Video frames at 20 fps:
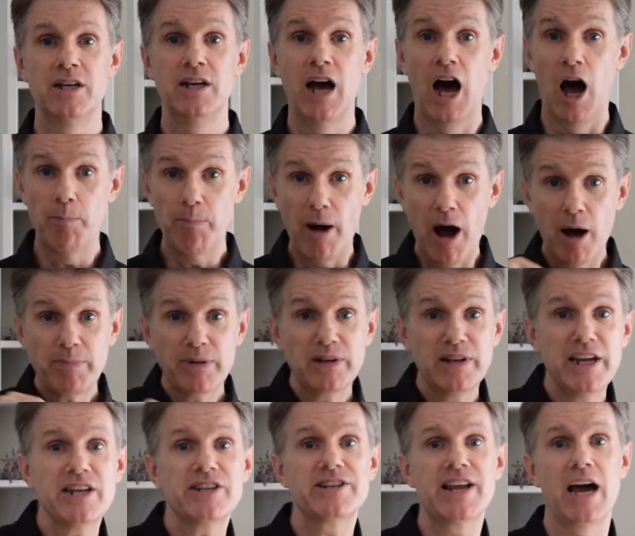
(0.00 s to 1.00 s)
I'll pop a
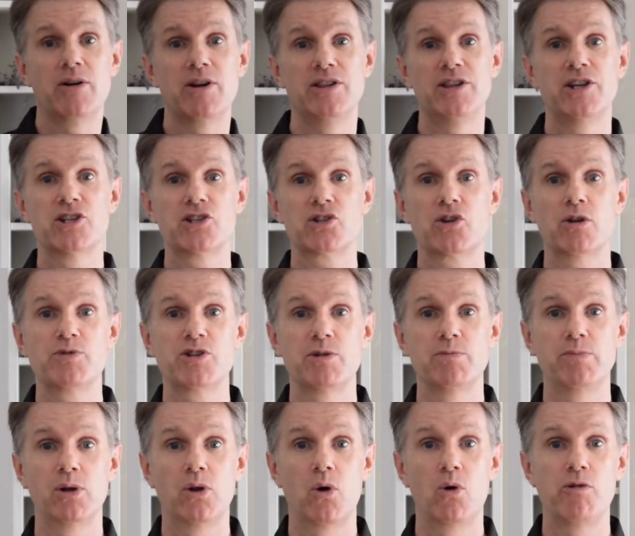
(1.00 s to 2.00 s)
link down in the description
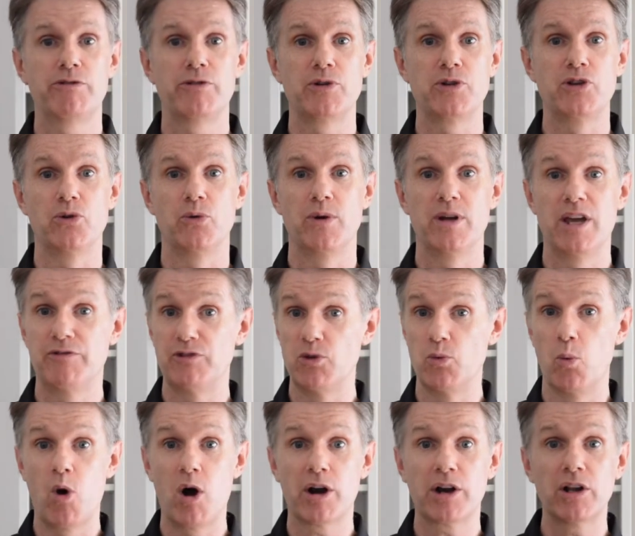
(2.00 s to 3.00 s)
below for you if you
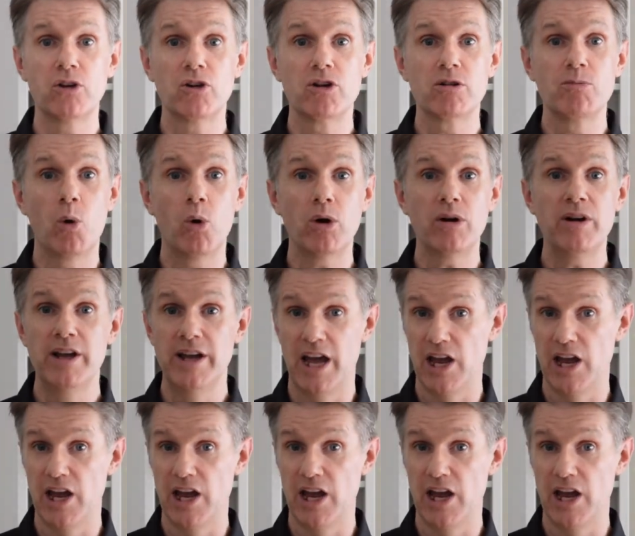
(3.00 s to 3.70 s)
want to learn more